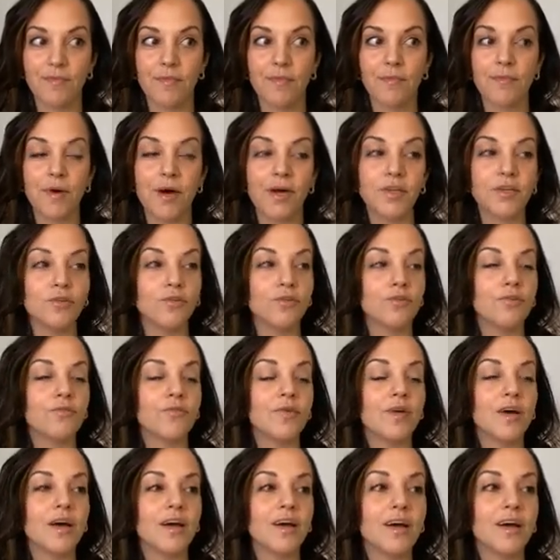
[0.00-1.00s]
But you've
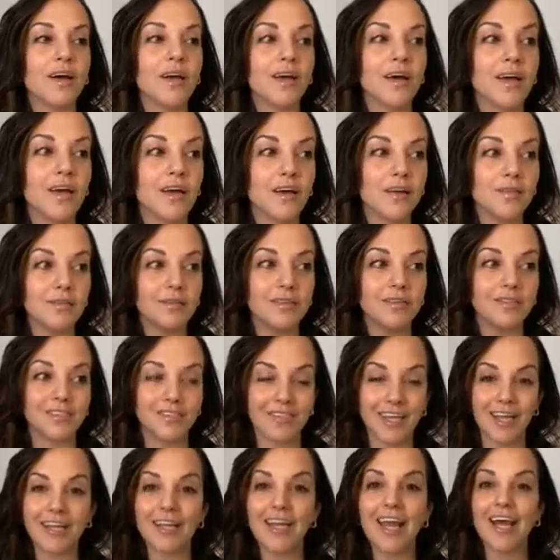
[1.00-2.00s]

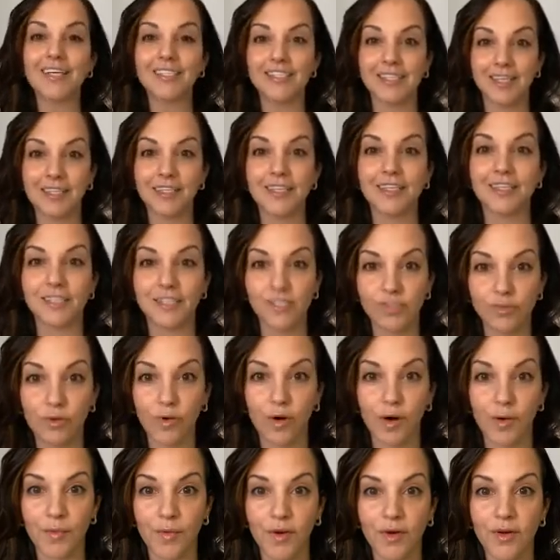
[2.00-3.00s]
said yes, that this is
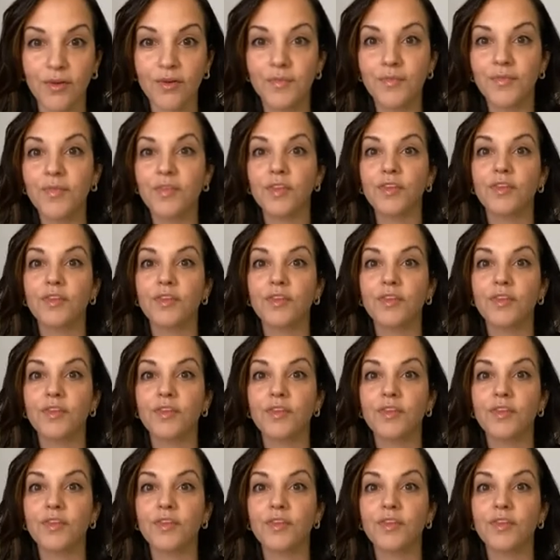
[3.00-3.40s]
normal.